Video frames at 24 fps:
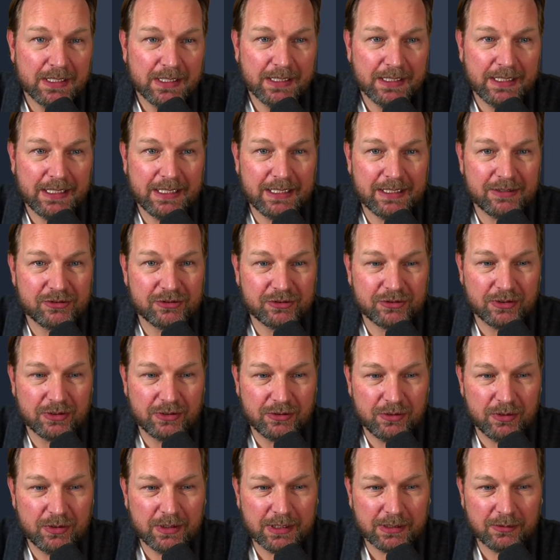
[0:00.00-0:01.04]
is
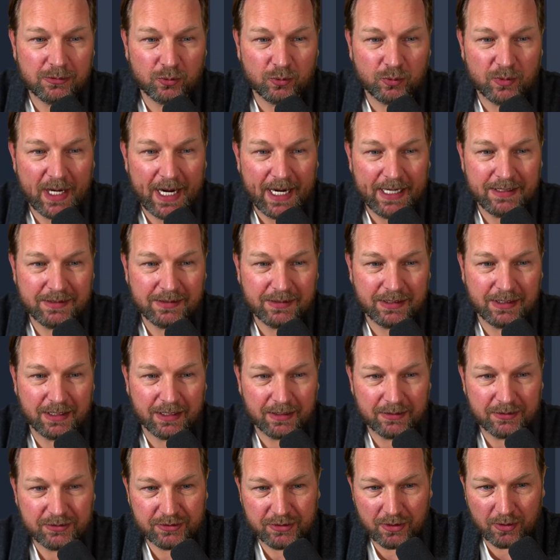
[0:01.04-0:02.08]
you can write
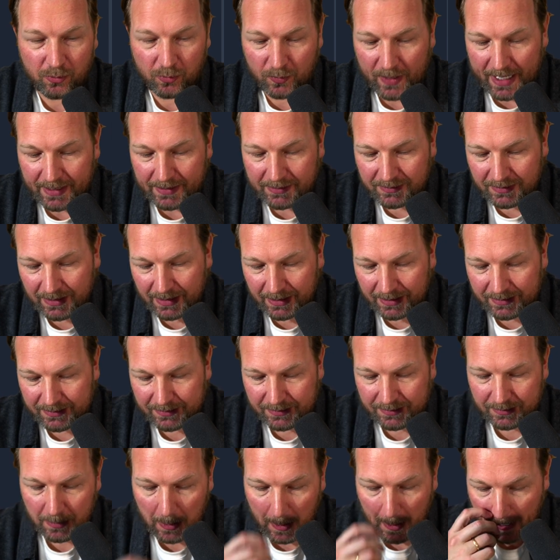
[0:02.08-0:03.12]
here. So write
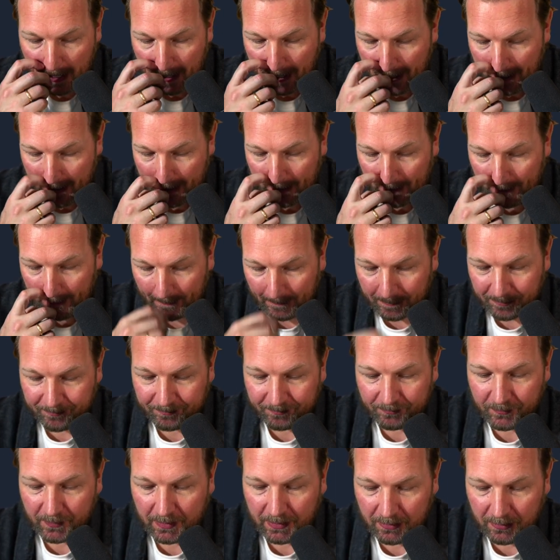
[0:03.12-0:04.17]
text,
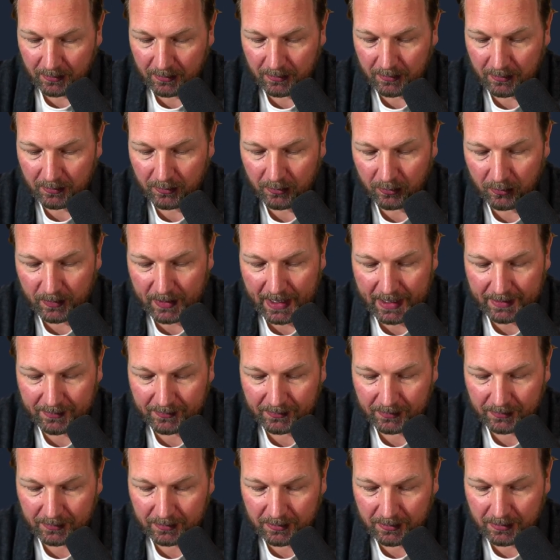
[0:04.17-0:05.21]

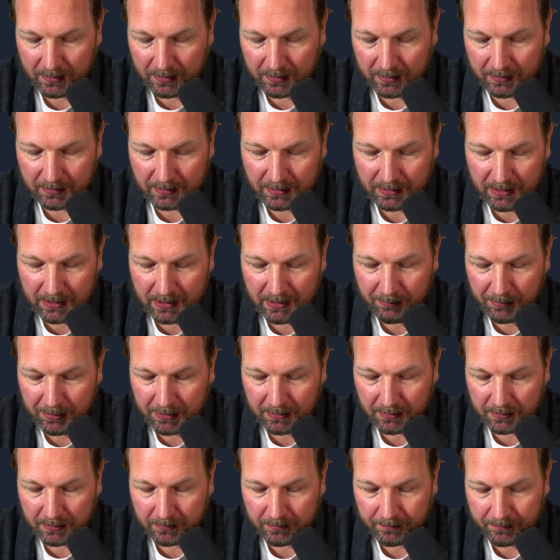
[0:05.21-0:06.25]
write an
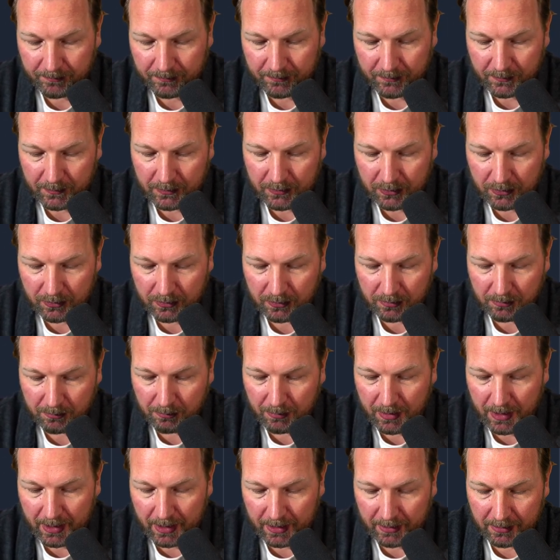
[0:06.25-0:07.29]
email to
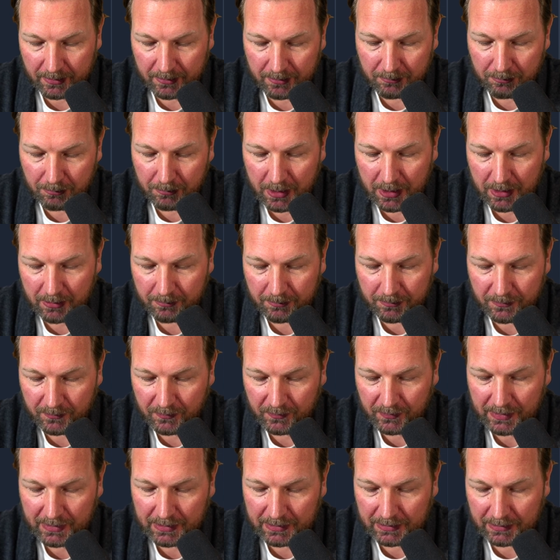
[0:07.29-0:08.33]
my mom
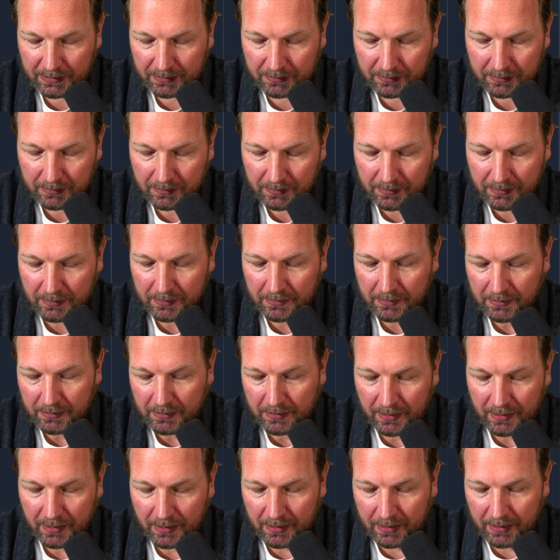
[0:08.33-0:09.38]
telling
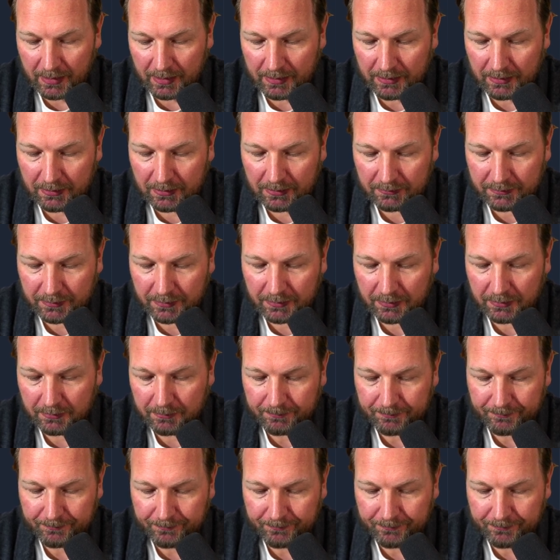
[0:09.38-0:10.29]
I love her.